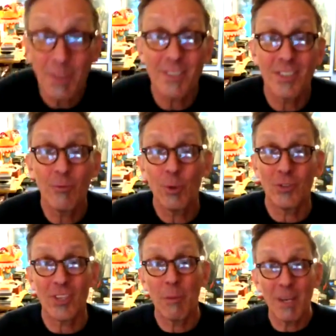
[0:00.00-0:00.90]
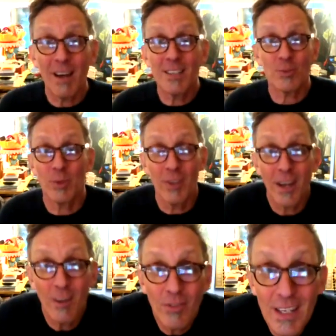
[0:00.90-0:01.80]
bit of sniffles. I'll be honest with you.
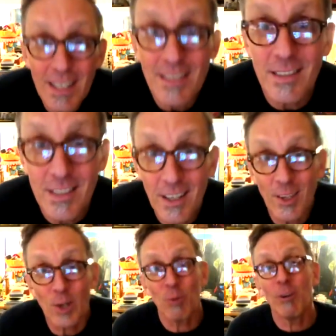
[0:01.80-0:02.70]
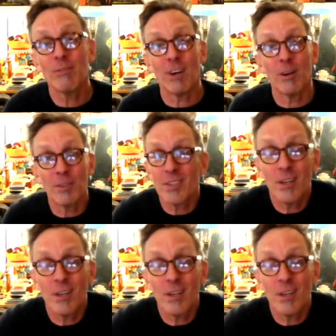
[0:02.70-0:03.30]
I don't think it's the coronavirus.